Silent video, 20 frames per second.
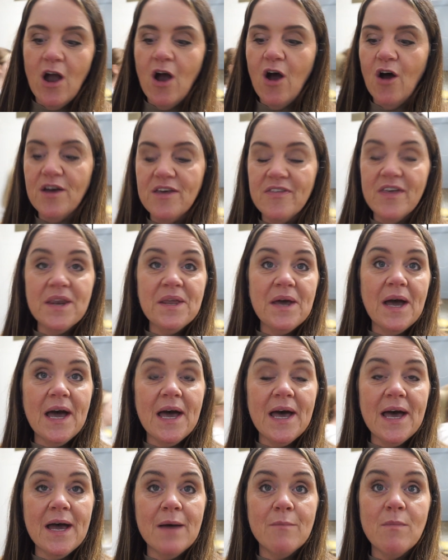Alright then,
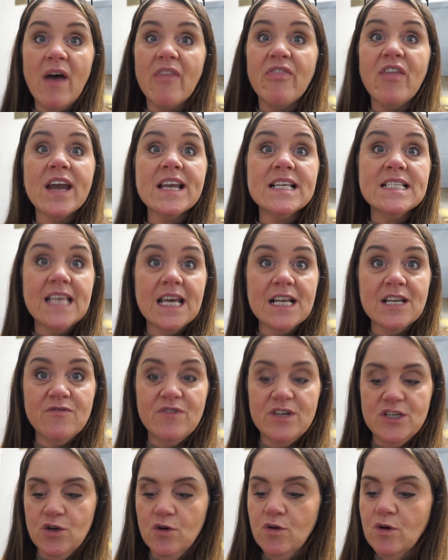um, that is the end of the
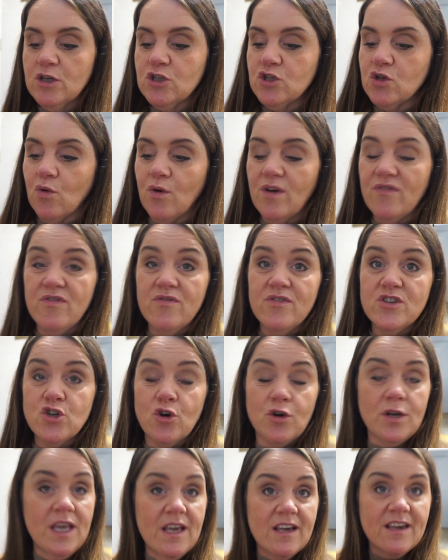video. So if you've
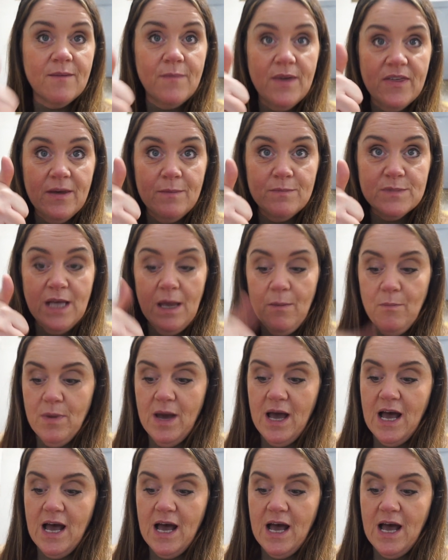enjoyed it, give me a thumbs up.